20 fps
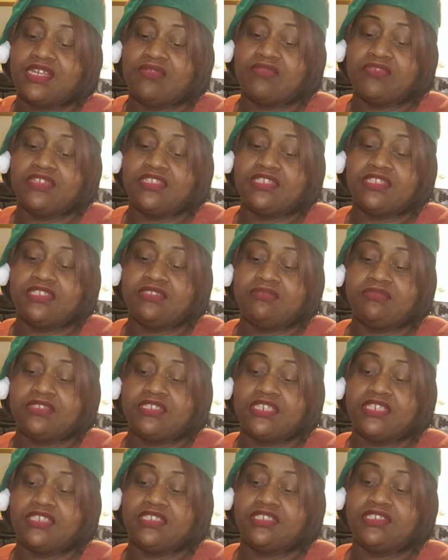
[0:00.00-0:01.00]
I want it to
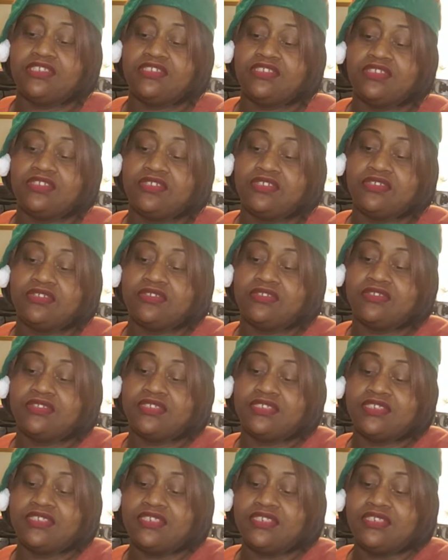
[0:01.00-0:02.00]
begin to turn.
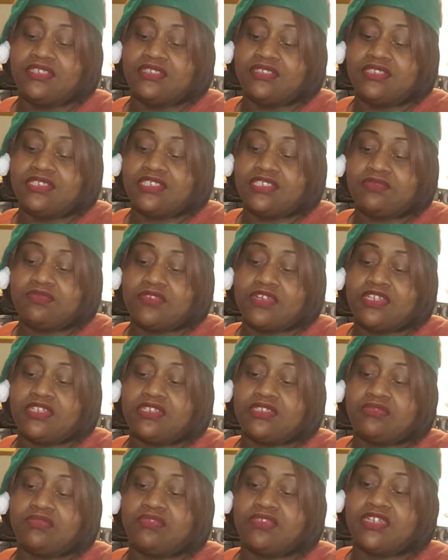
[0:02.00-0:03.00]
This is one
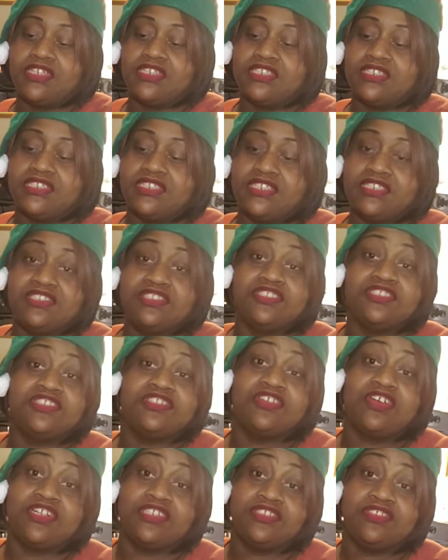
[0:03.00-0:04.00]
of the ones that
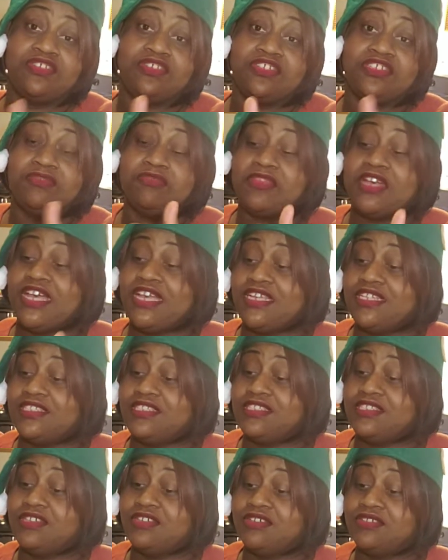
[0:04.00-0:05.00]
start turning by
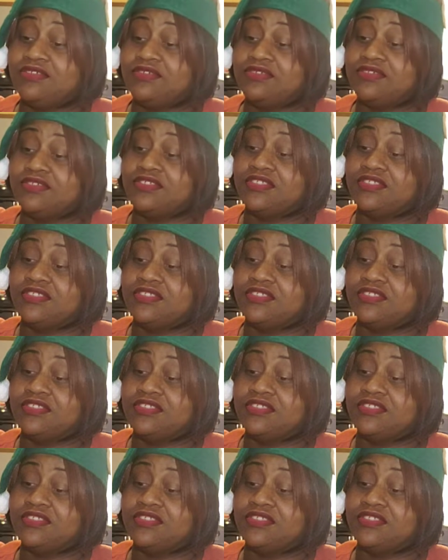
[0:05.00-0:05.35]
itself.